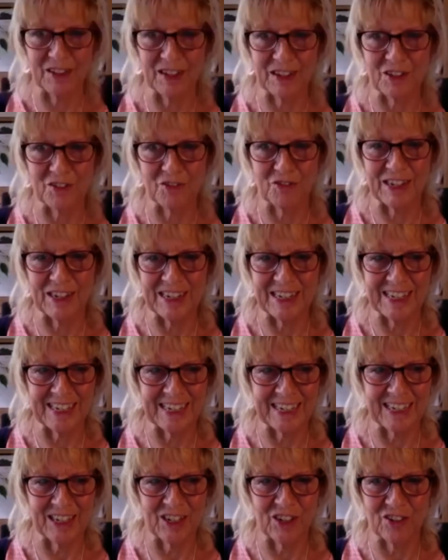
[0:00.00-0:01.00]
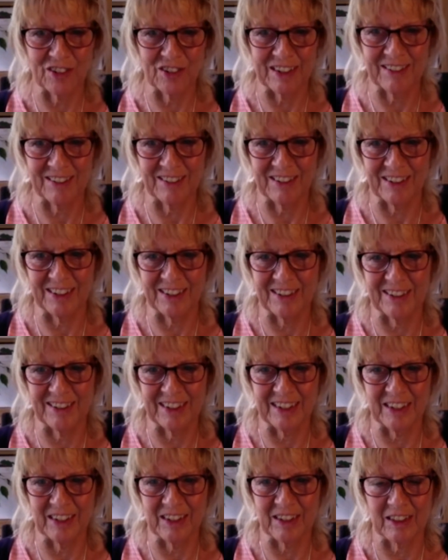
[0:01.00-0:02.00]
That's really interesting,
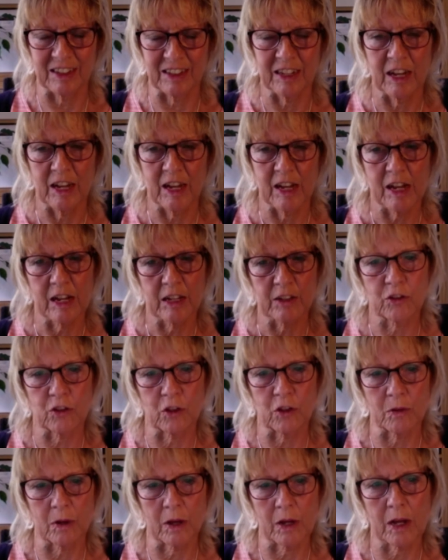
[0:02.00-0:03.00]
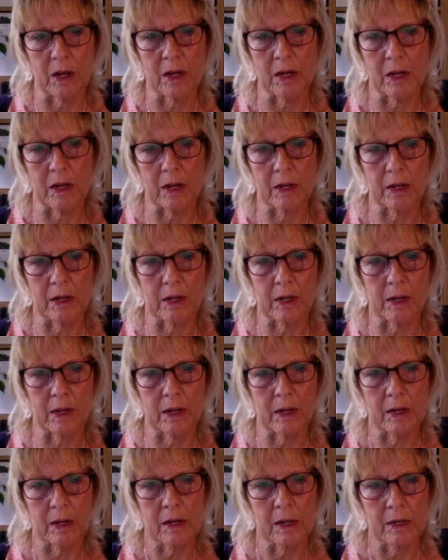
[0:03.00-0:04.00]
Tina. So
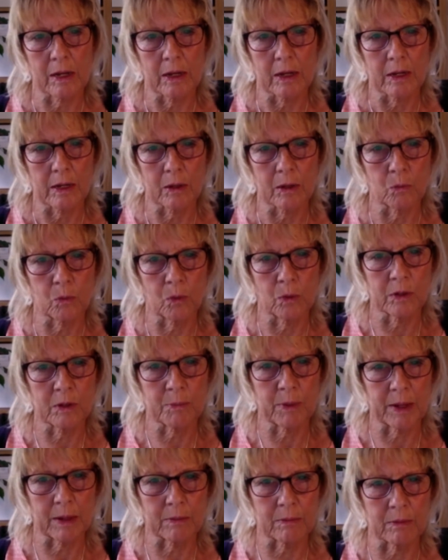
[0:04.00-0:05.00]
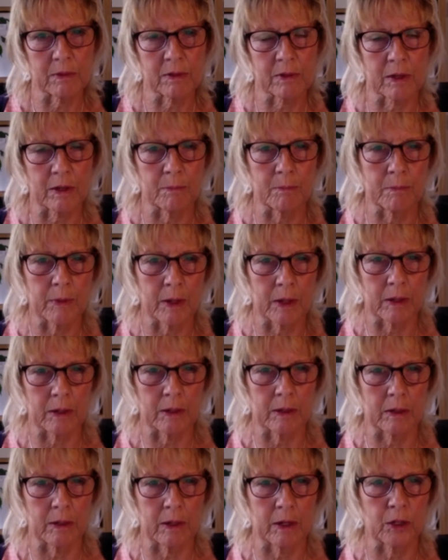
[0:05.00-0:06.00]
what about
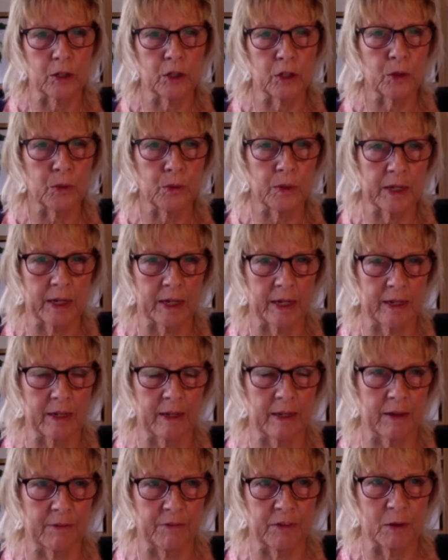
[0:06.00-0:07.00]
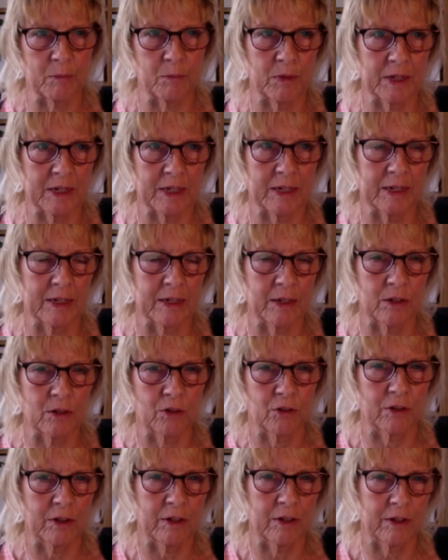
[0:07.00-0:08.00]
a UK
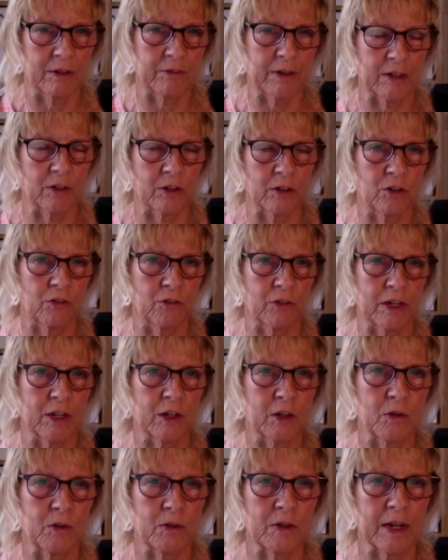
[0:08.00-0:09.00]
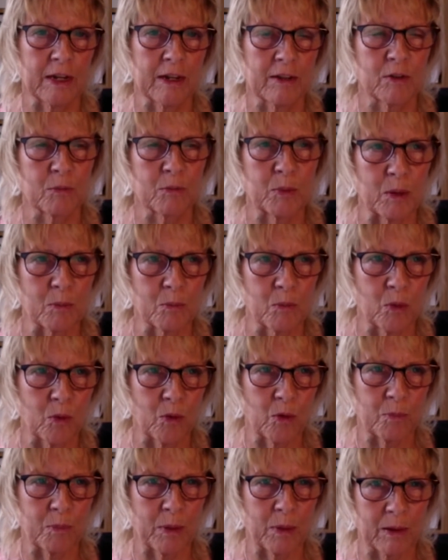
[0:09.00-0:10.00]
FMD registry? Can you tell us a bit
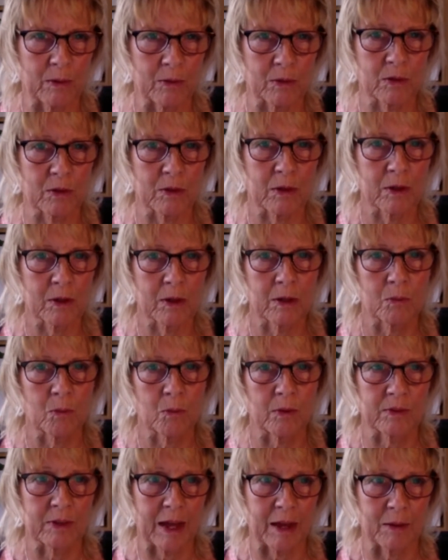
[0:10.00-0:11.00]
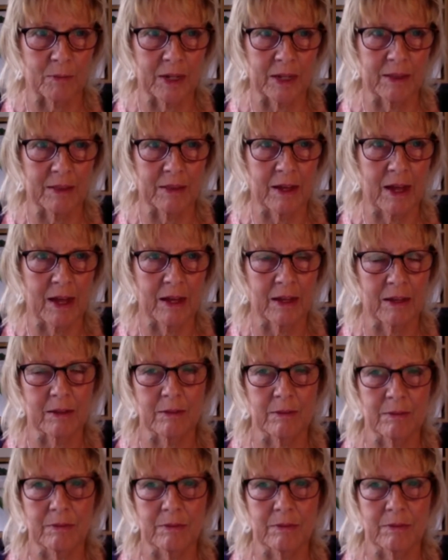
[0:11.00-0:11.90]
more about what's happening there?